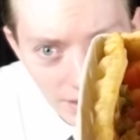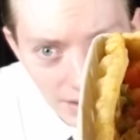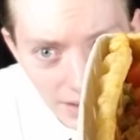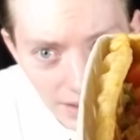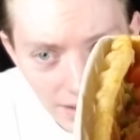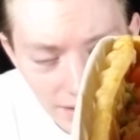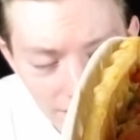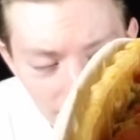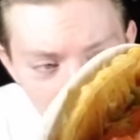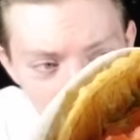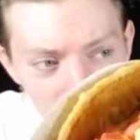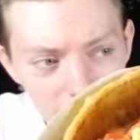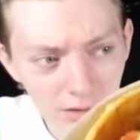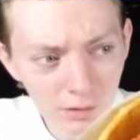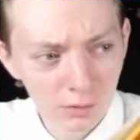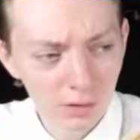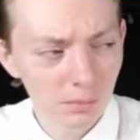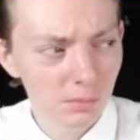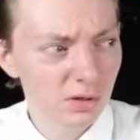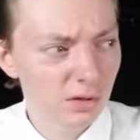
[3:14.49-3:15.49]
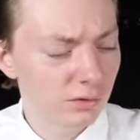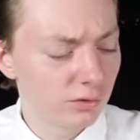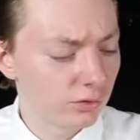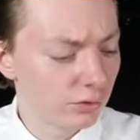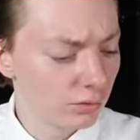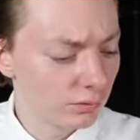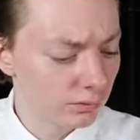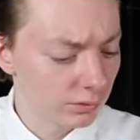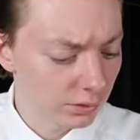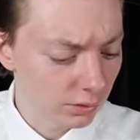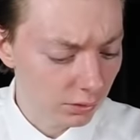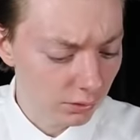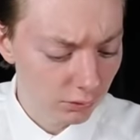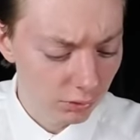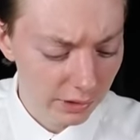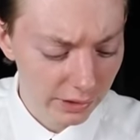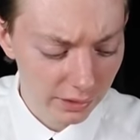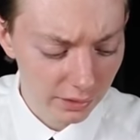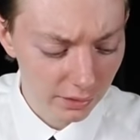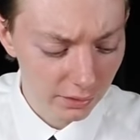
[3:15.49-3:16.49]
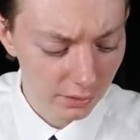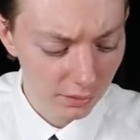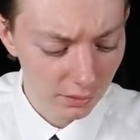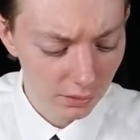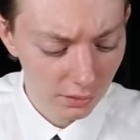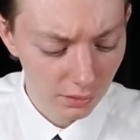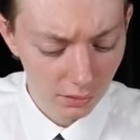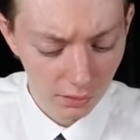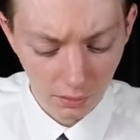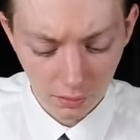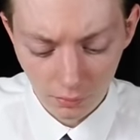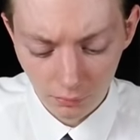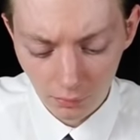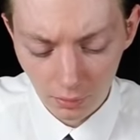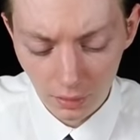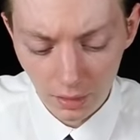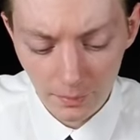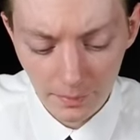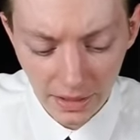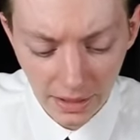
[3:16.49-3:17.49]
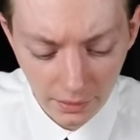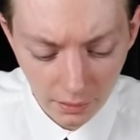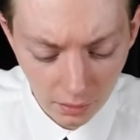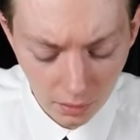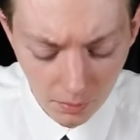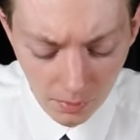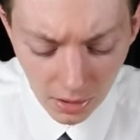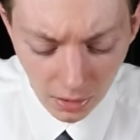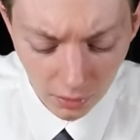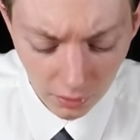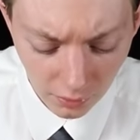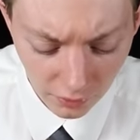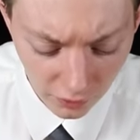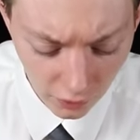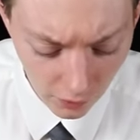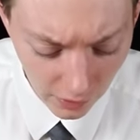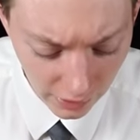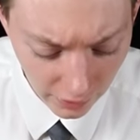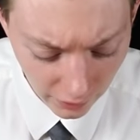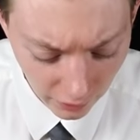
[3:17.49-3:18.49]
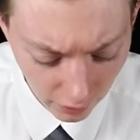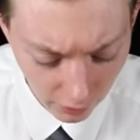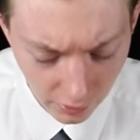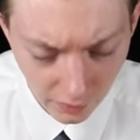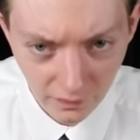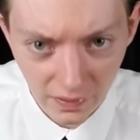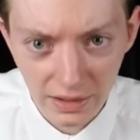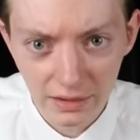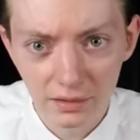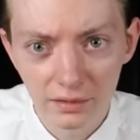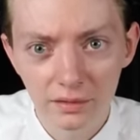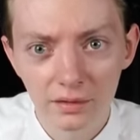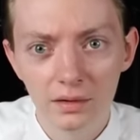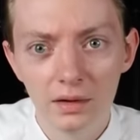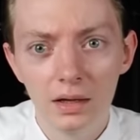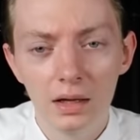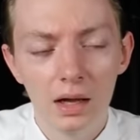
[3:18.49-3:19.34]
And you know what I'm going to do real quick while I'm at it? I'm not going to do any sort of edit.